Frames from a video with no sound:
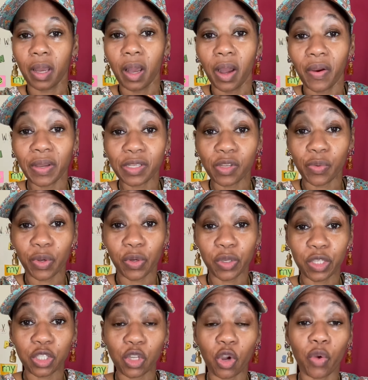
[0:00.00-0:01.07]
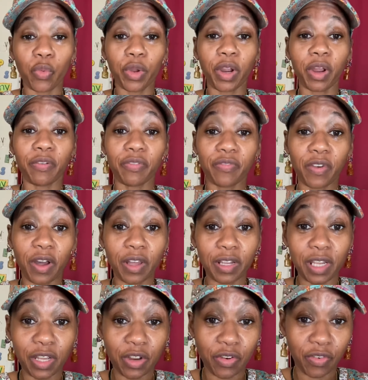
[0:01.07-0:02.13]
All right, so we're going to start with our finely
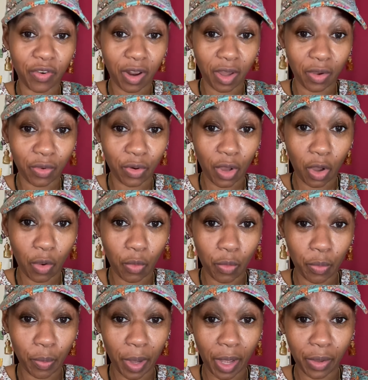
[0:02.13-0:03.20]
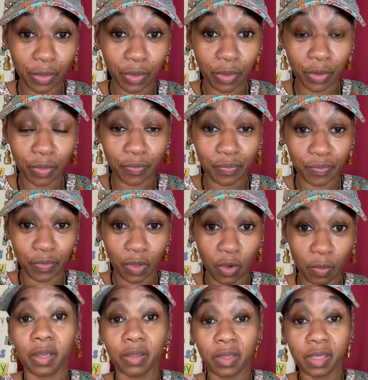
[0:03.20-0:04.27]
ground oat powder. Oh,
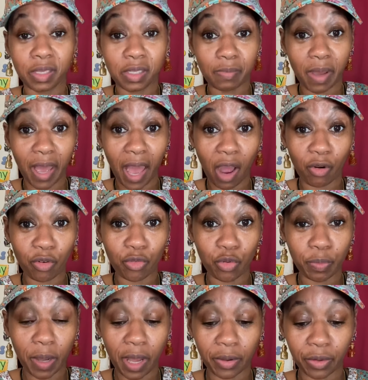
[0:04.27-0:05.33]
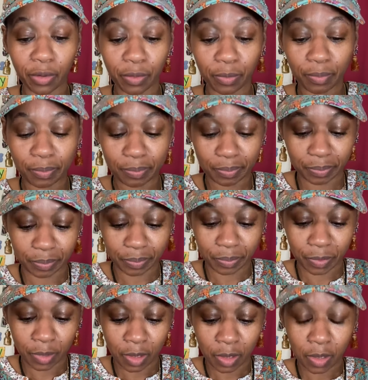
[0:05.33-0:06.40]
this is my arrowroot powder.
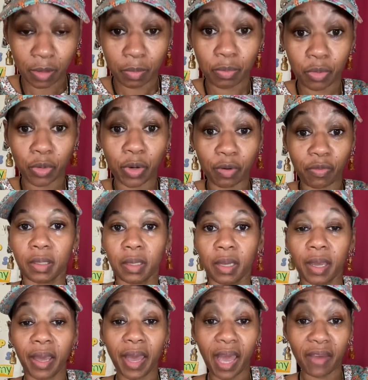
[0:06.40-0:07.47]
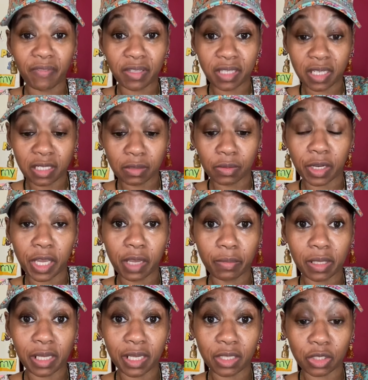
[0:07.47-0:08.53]
Put half a teaspoon of
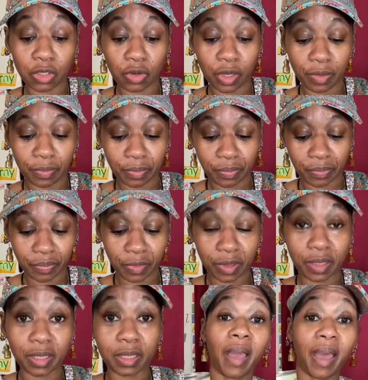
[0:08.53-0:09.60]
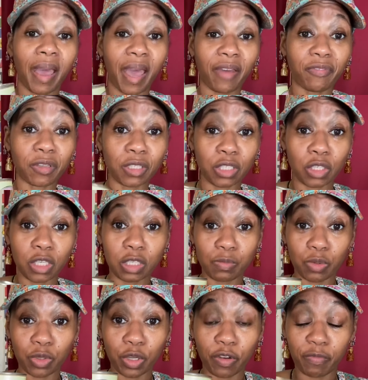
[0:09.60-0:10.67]
Himalayan salt, half a
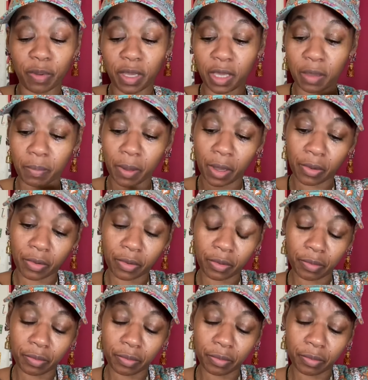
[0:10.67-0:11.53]
teaspoon of baking powder,